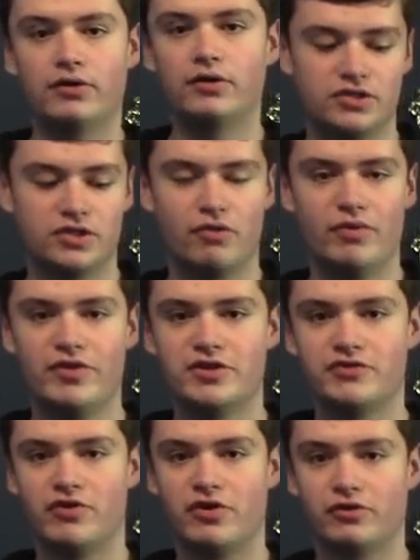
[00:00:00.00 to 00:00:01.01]
So when
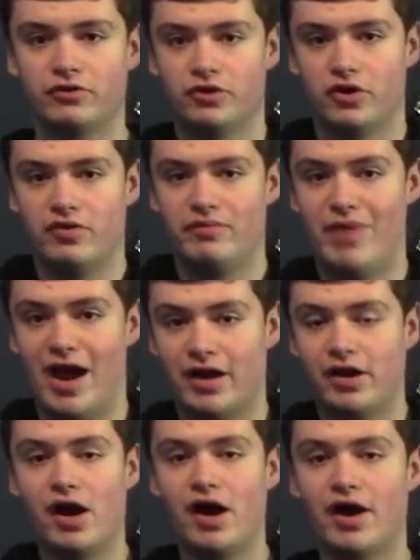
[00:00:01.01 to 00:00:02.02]
this phone turned back
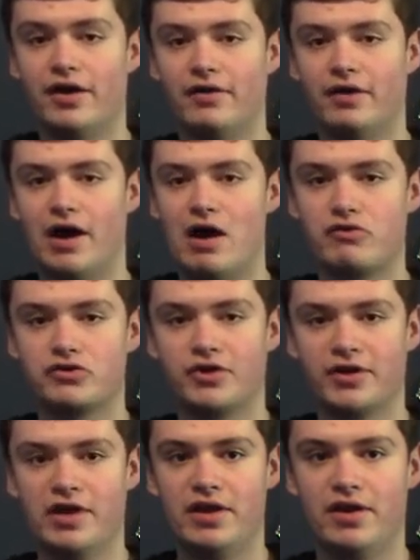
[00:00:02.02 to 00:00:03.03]
on, I was
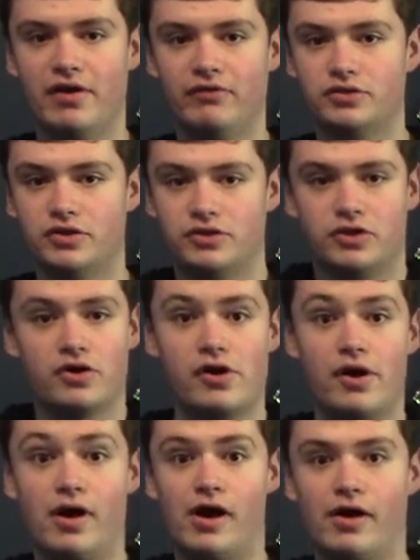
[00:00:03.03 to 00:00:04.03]
lucky enough to turn
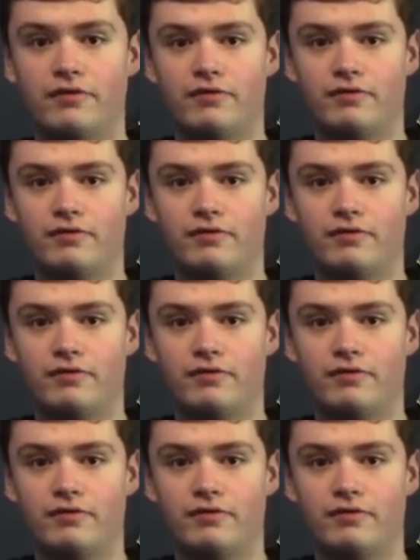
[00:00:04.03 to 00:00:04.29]
it off.